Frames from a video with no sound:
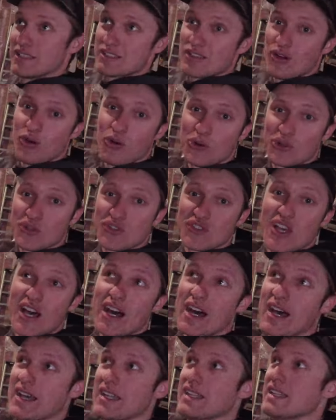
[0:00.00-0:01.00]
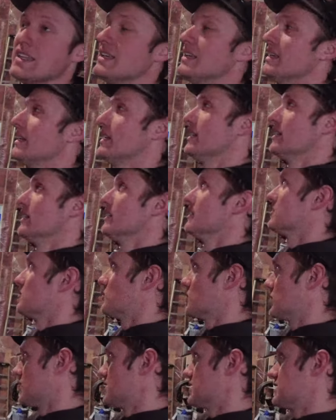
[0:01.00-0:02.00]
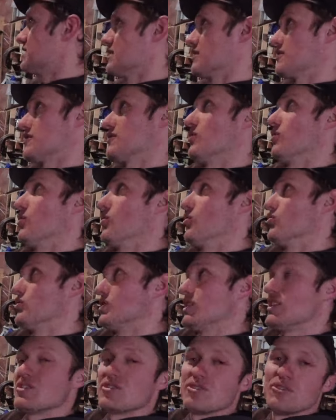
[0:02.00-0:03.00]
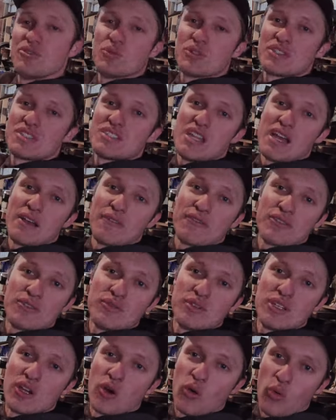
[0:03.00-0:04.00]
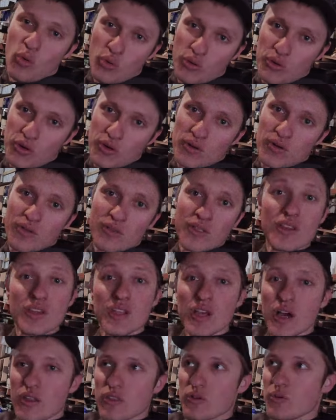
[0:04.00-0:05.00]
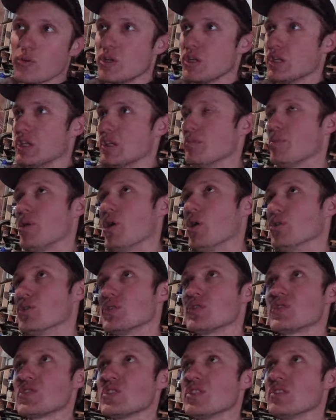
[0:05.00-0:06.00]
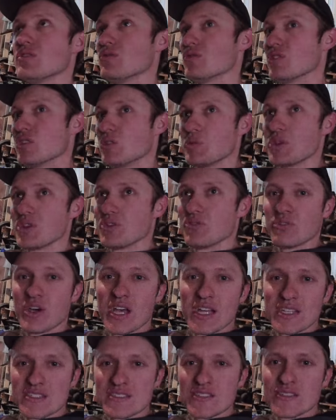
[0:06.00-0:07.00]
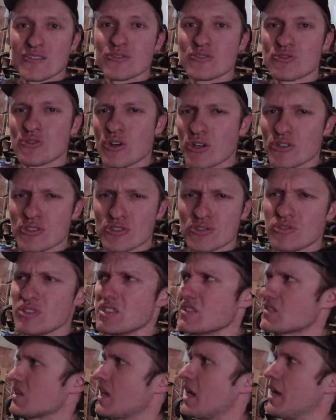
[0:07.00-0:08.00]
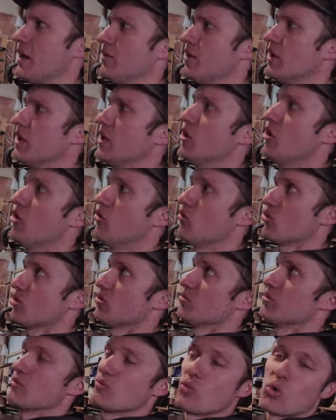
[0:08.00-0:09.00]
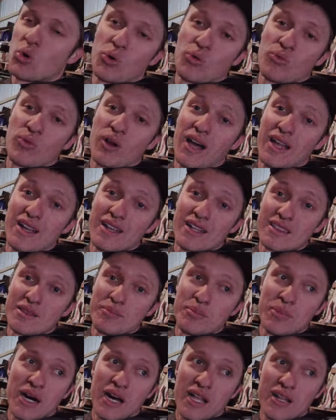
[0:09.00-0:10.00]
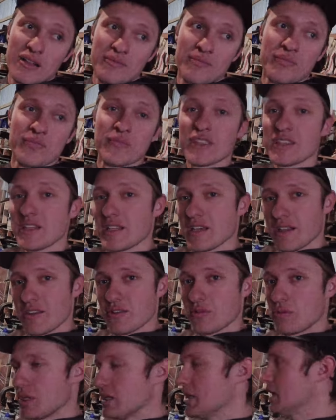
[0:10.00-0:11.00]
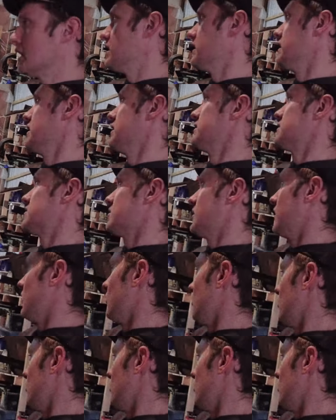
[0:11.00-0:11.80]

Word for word: this whole side is because this lean to was definitely older than the other one. The posts, a little bit less structurally sound, a little bit more rotten at the bottom than the other one. So I